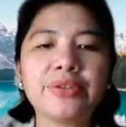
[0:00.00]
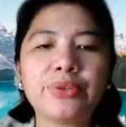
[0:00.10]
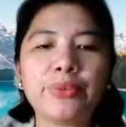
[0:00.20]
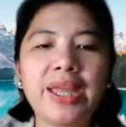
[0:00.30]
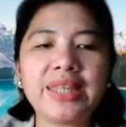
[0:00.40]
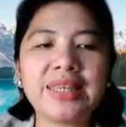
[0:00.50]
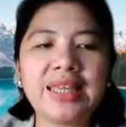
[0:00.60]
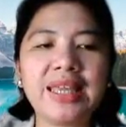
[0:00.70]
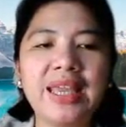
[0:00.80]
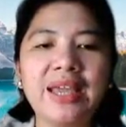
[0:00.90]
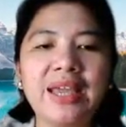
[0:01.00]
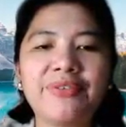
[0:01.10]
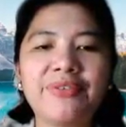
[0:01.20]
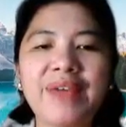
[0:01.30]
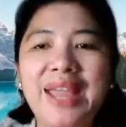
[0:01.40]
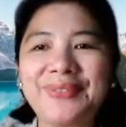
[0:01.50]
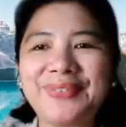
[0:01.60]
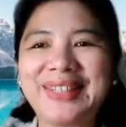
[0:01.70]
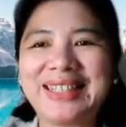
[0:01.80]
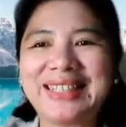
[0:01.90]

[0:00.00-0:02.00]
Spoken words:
25.